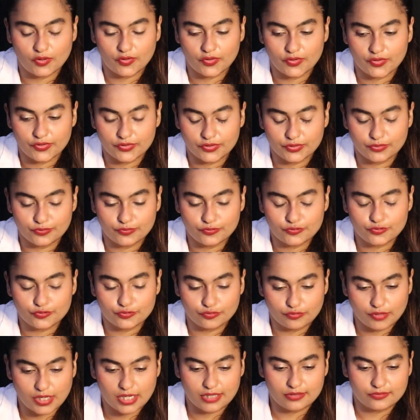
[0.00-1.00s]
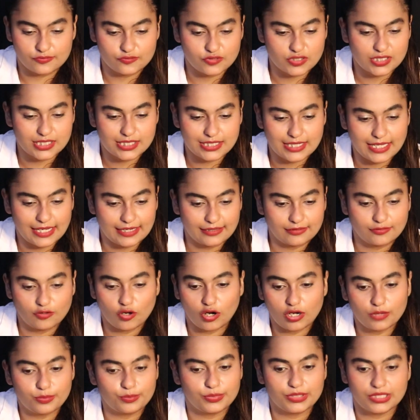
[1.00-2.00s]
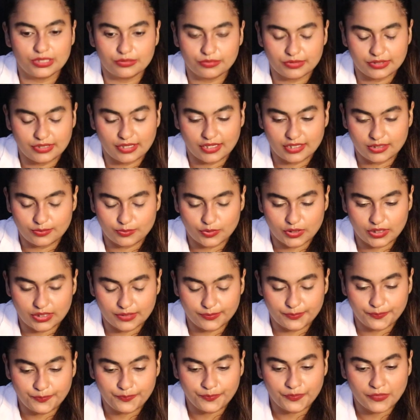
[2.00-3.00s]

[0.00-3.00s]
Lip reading: or to just like not be with anybody.